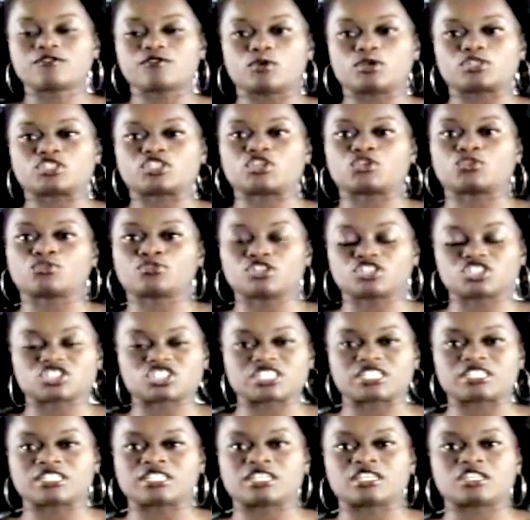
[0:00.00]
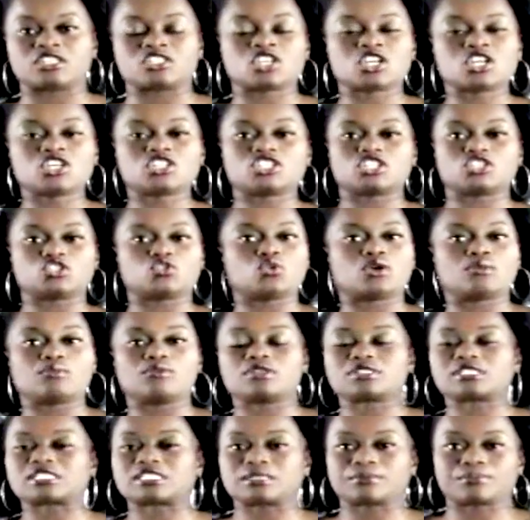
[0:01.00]
forcing Christian kids to do a
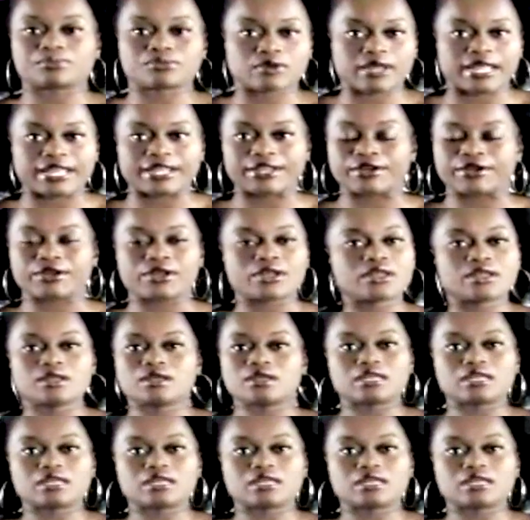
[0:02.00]
Muslim prayer.